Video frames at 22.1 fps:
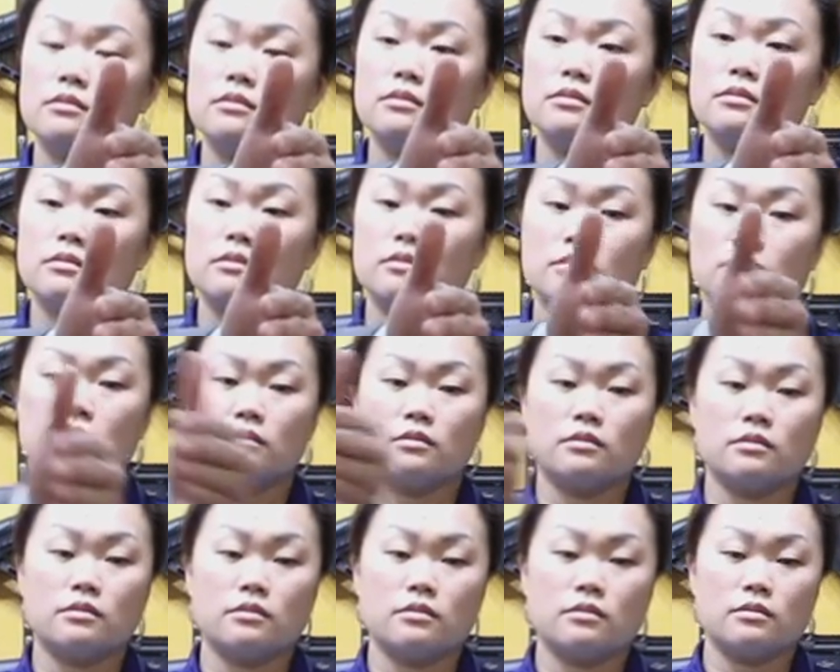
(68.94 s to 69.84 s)

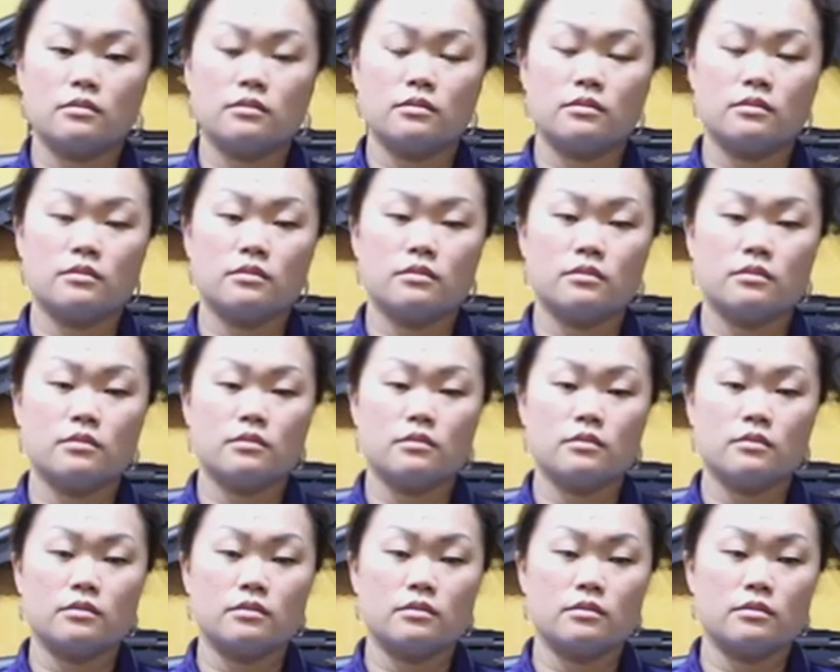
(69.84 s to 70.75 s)

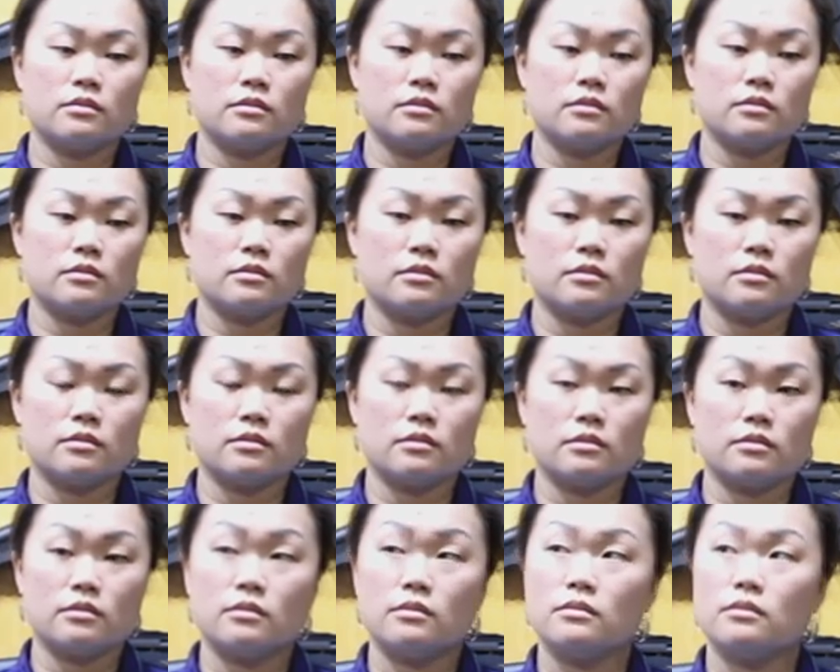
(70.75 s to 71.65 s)

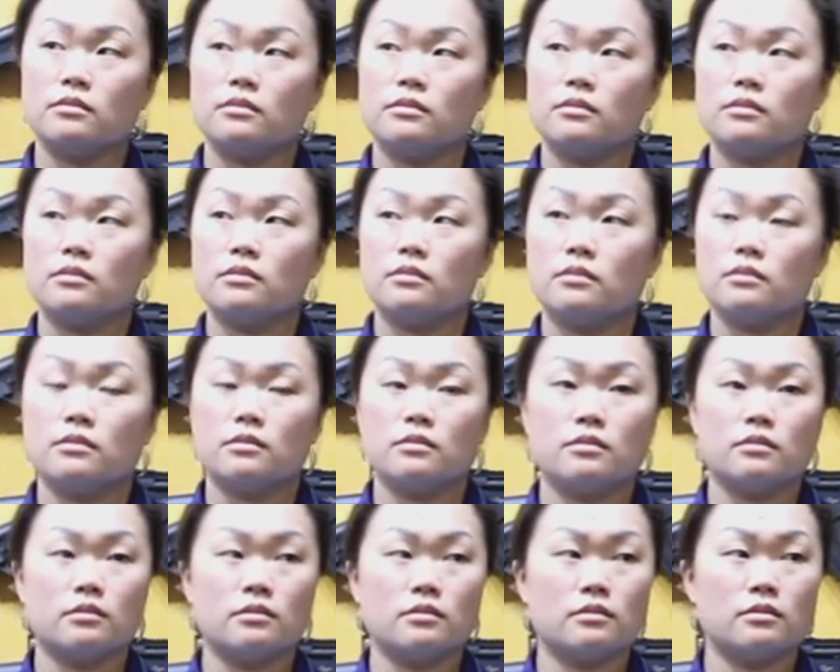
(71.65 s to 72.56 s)

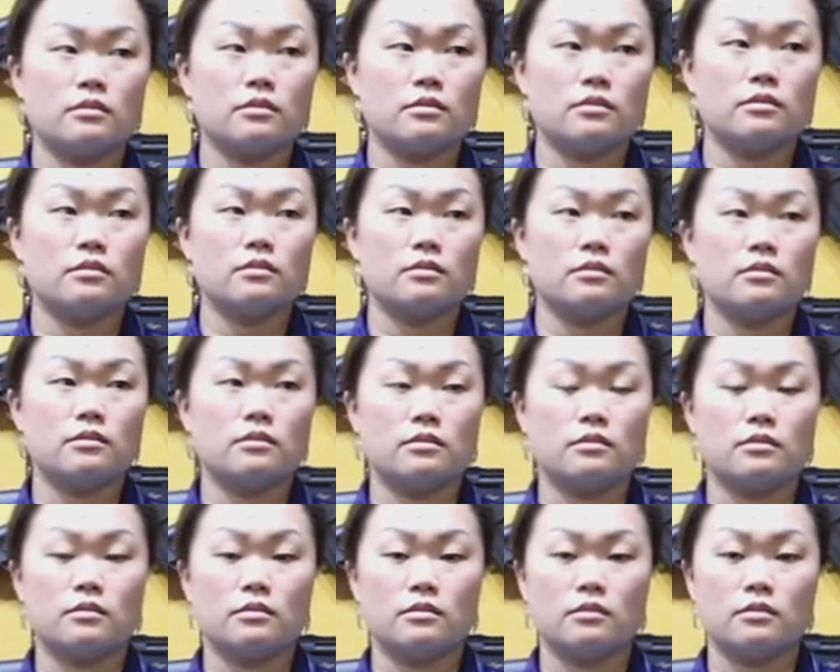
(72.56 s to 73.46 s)

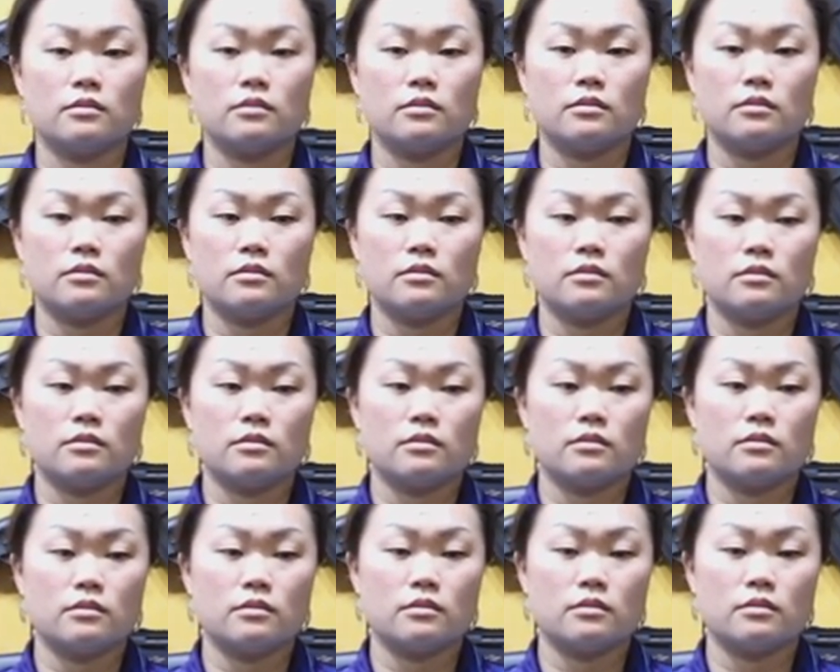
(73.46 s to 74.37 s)

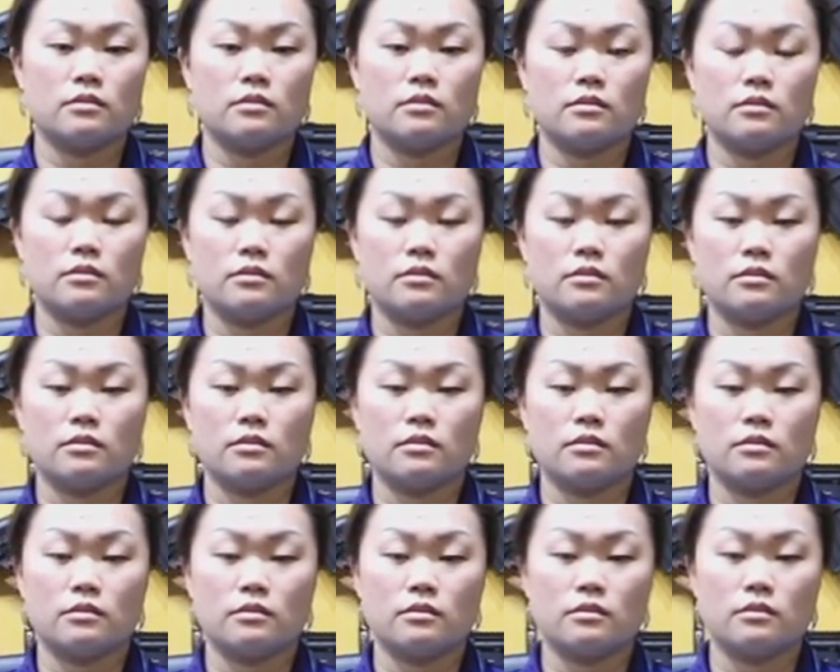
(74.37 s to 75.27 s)
(not speaking)